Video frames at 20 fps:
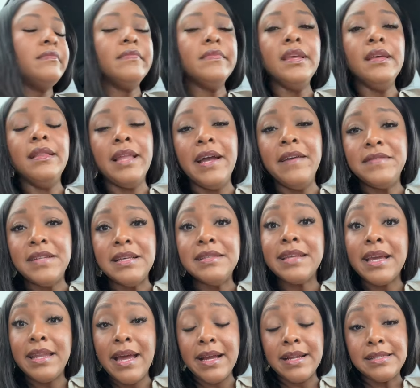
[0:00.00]
life does
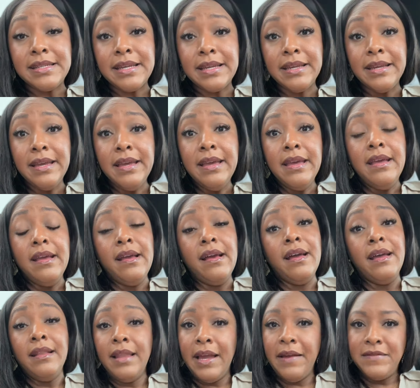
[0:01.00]
get hectic
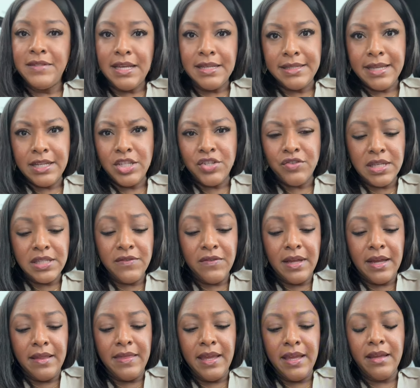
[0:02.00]
and life does get stressful.
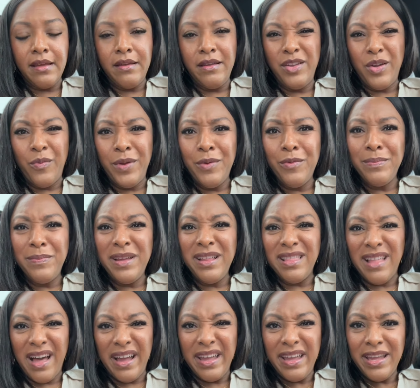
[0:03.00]
And I think, you know, we would be
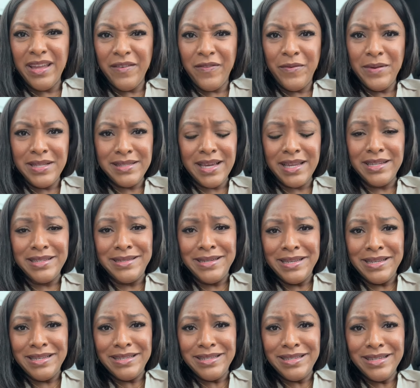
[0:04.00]
lying if we said it
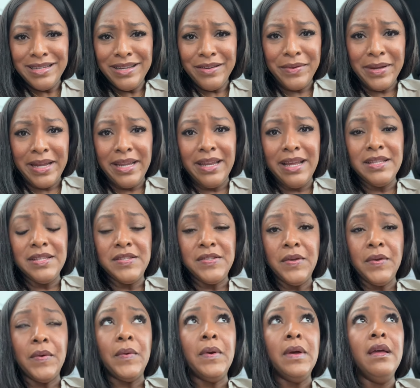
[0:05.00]
didn't, right? And
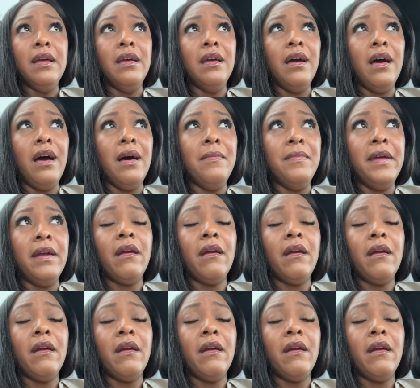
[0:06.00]
so there